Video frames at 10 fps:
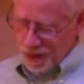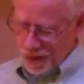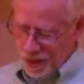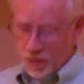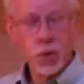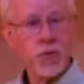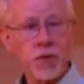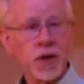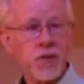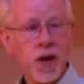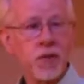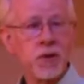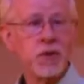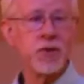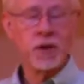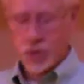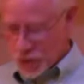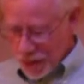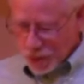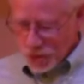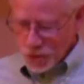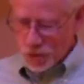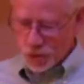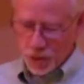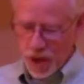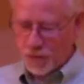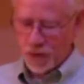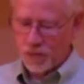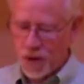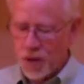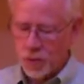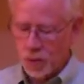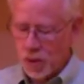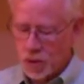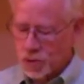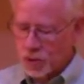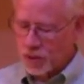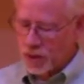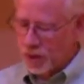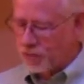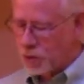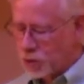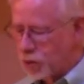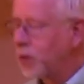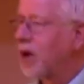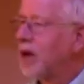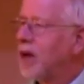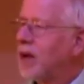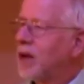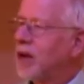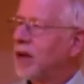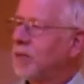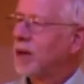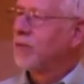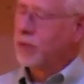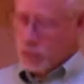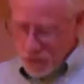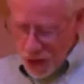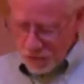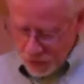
If you forgive others their sins, your heavenly Father will also forgive you. But if you do not